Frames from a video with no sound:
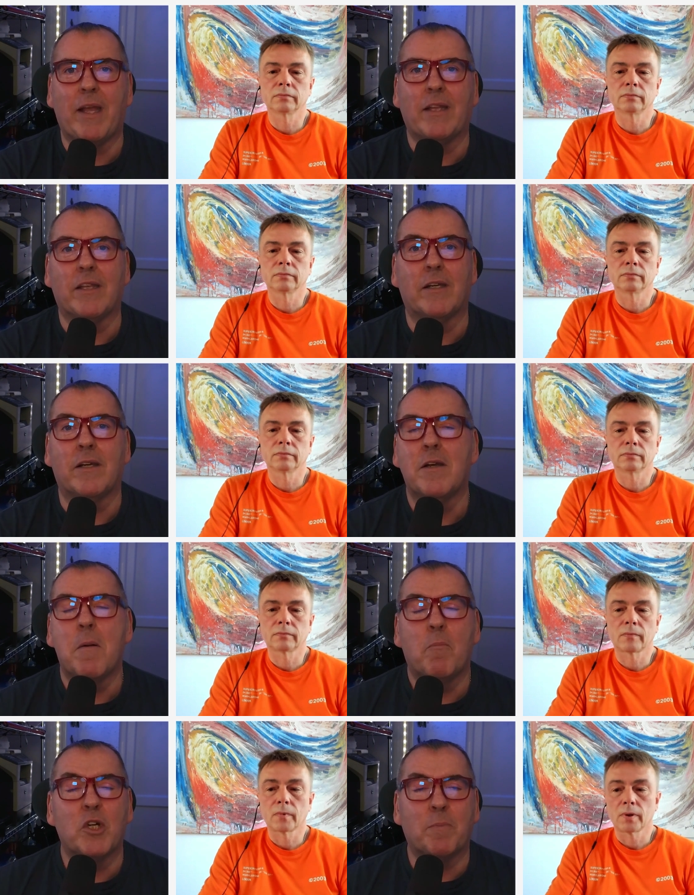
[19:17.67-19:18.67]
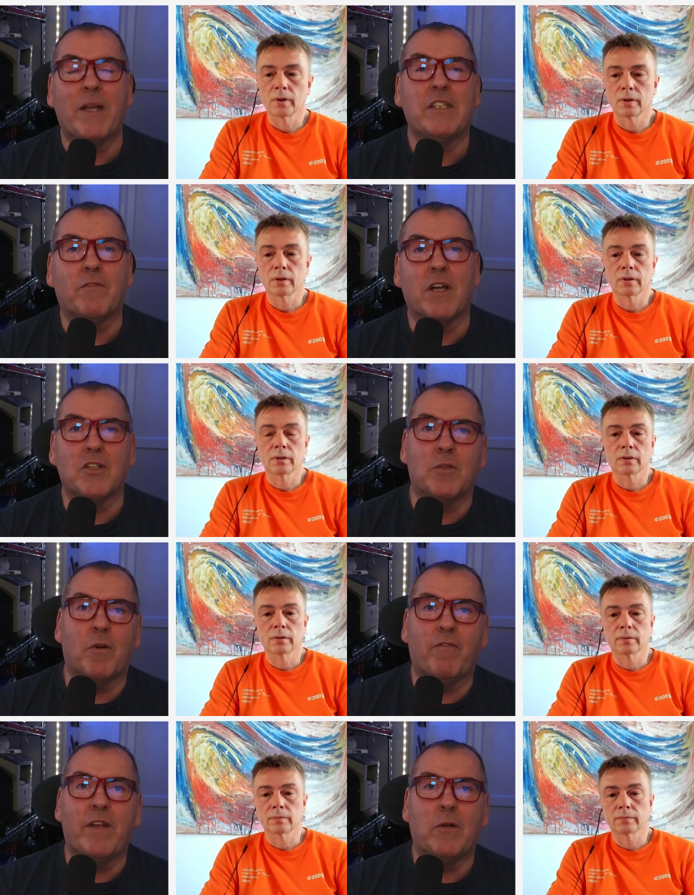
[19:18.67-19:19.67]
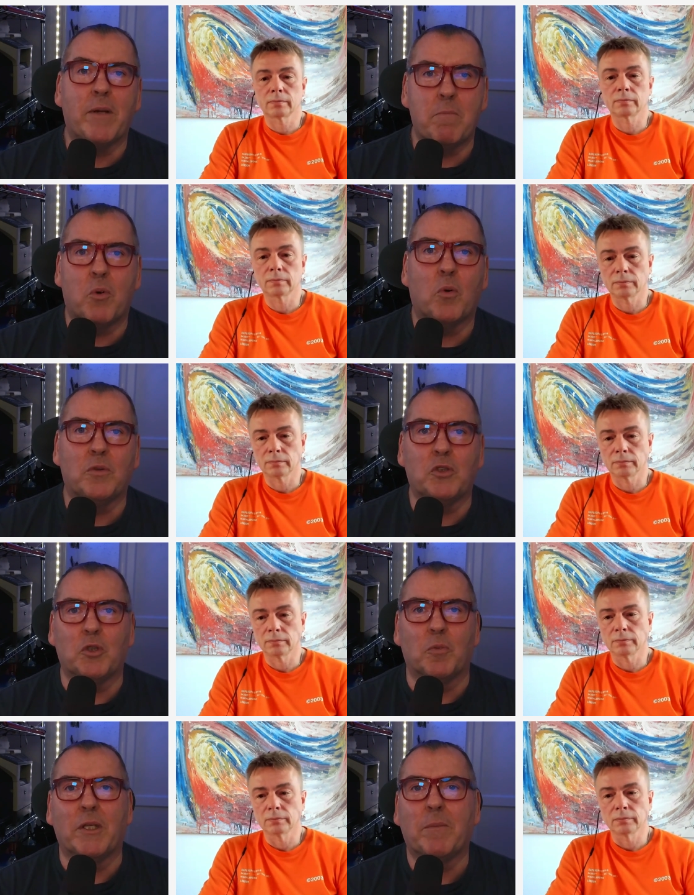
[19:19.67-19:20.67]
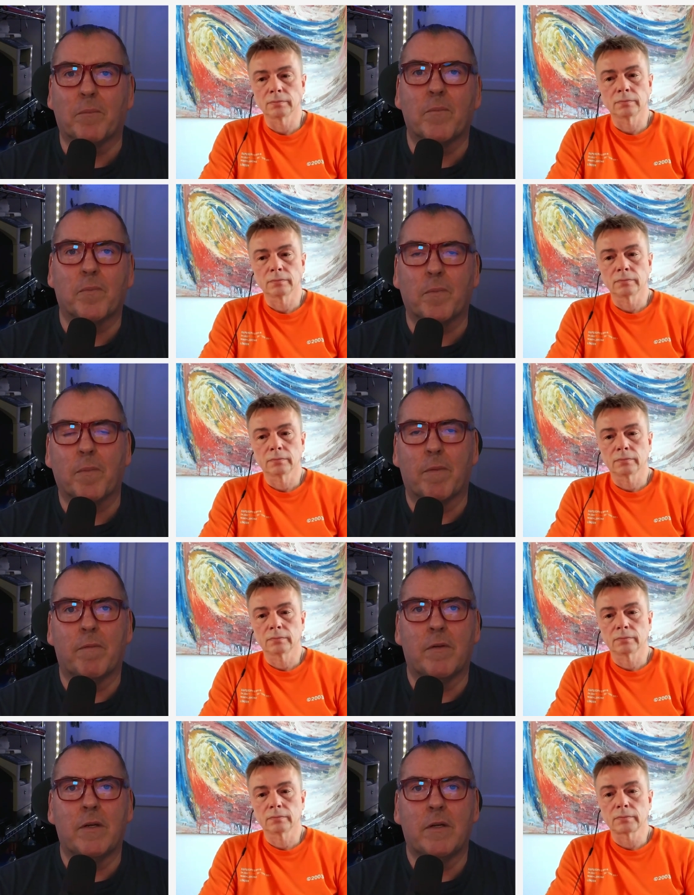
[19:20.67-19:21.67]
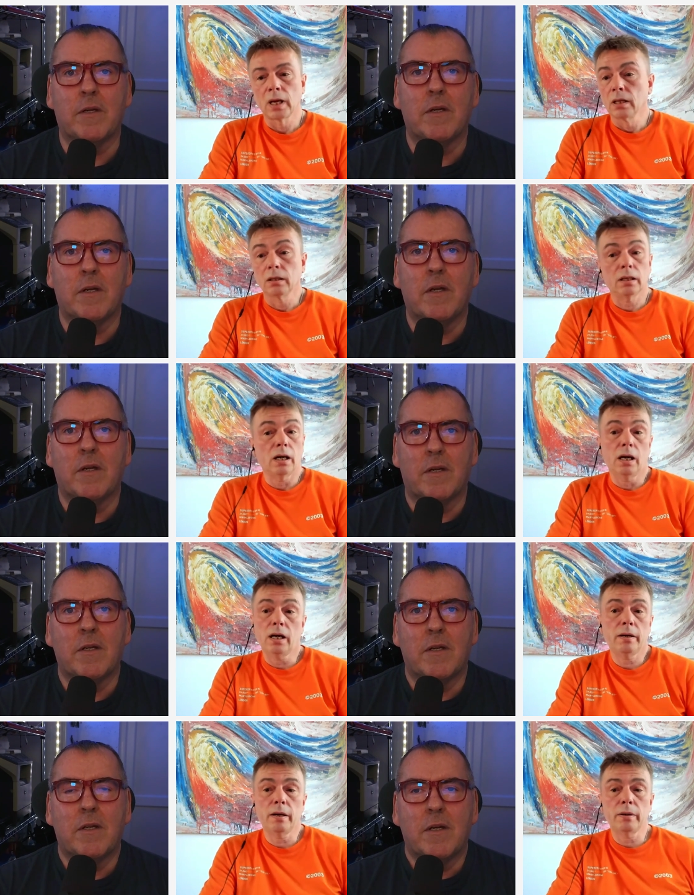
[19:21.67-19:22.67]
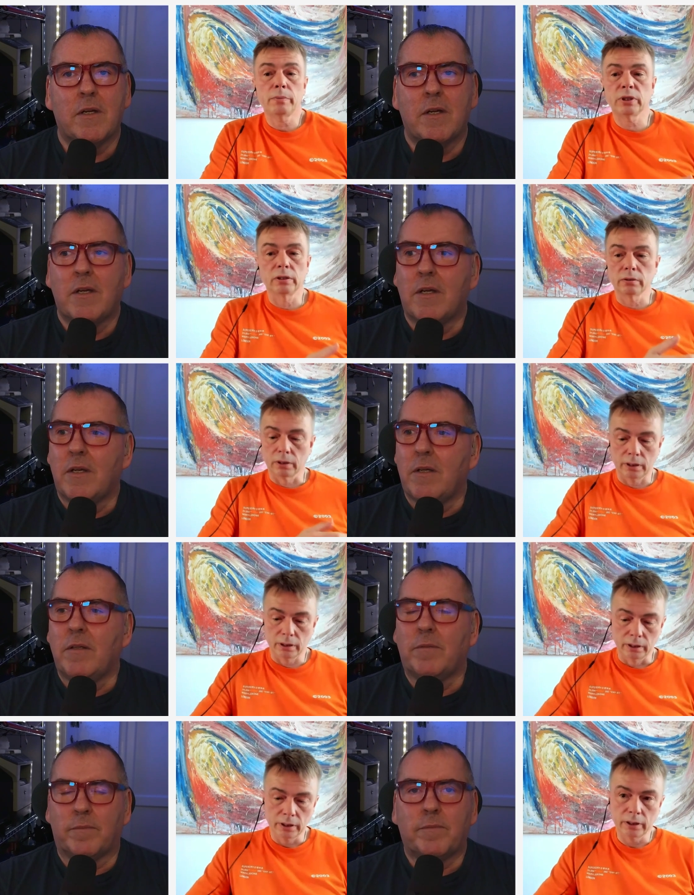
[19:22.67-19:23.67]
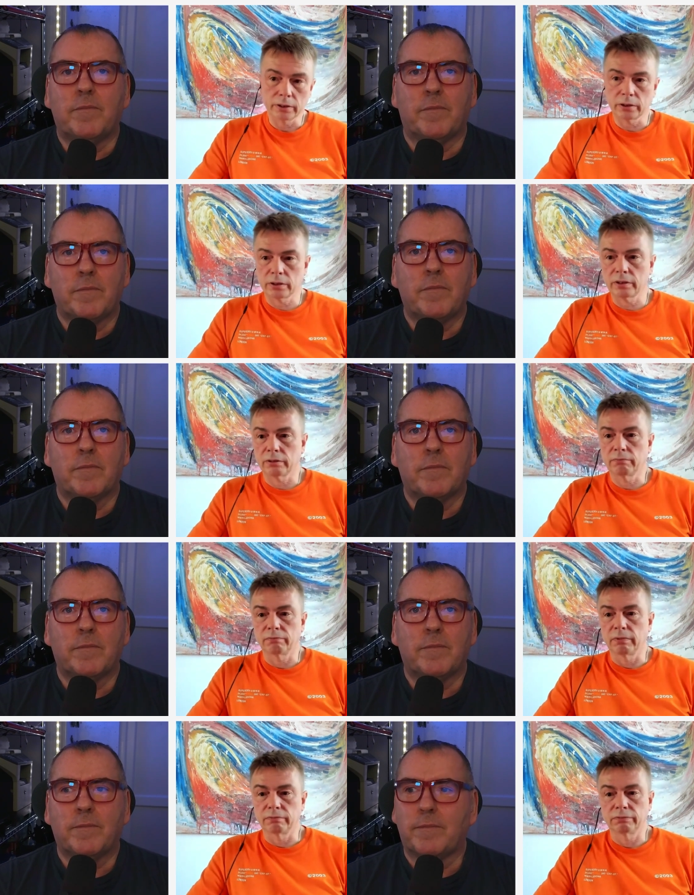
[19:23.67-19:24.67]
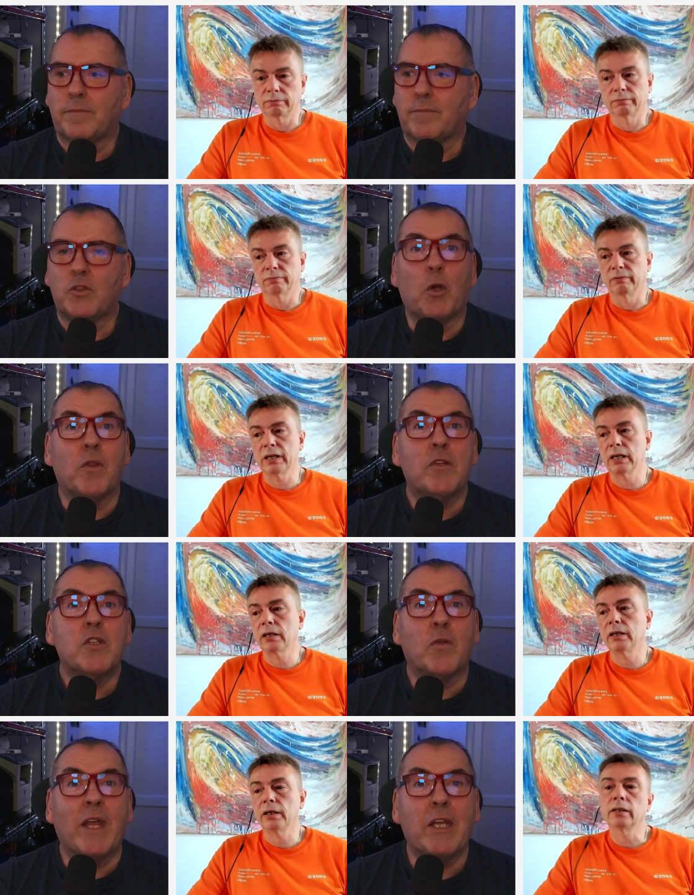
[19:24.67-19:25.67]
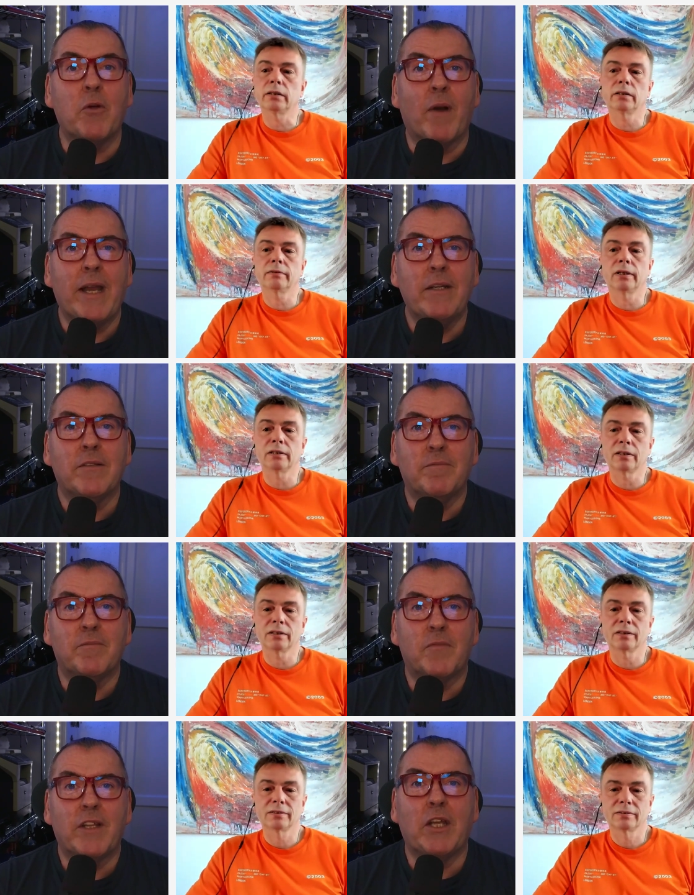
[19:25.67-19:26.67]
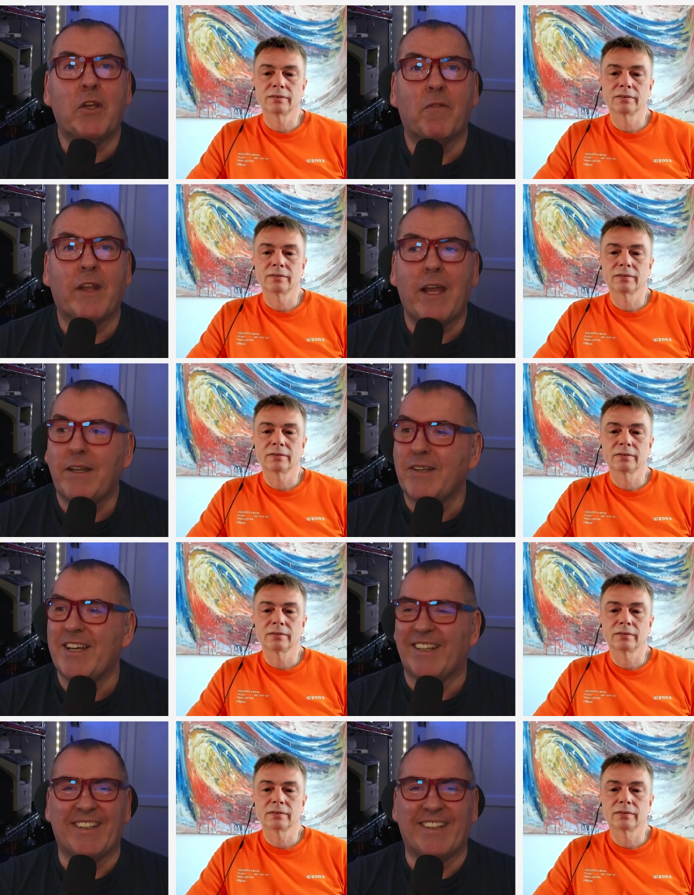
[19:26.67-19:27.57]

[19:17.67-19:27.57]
Speaker 1: to make the prospective customer feel important to me. Oh yeah, I, I absolutely
Speaker 2: agree. As I
Speaker 1: so, very so clear and, and for that.